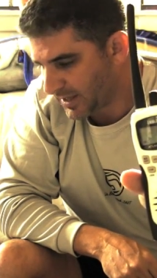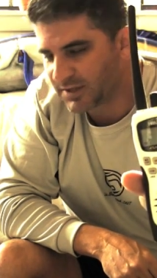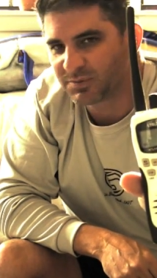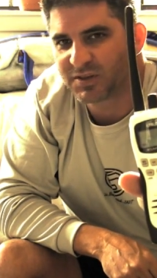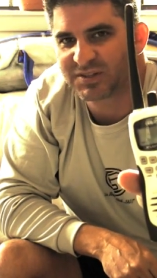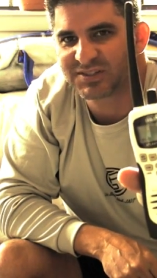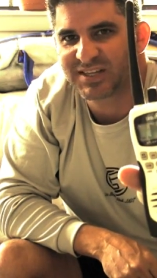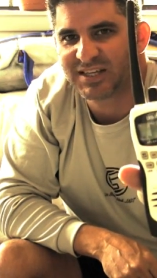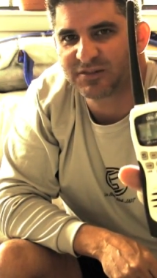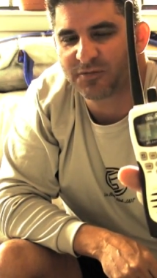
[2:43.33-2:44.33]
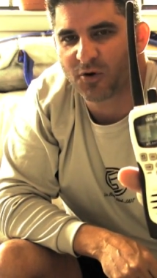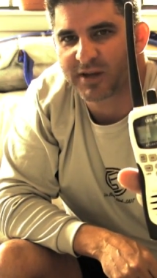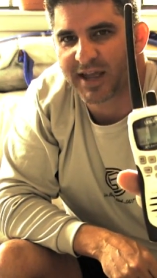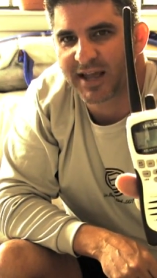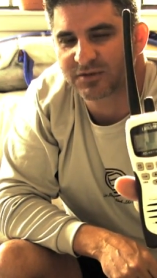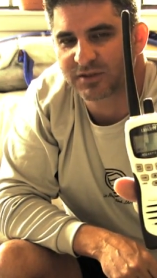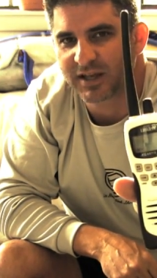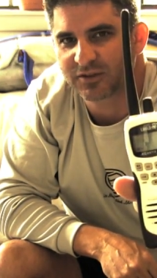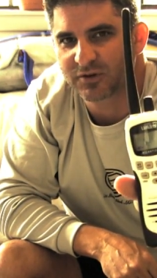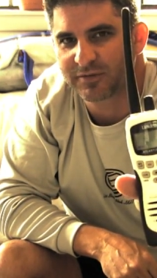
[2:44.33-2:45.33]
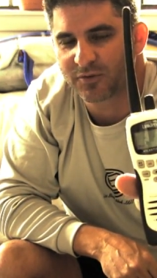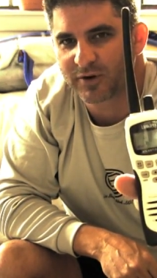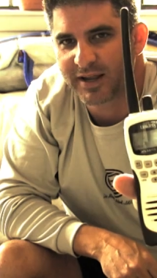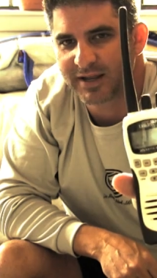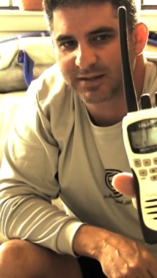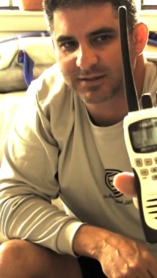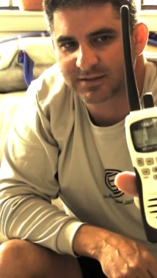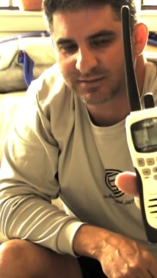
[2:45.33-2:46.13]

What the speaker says: gives me the seas forecast for like 3 or 4 days.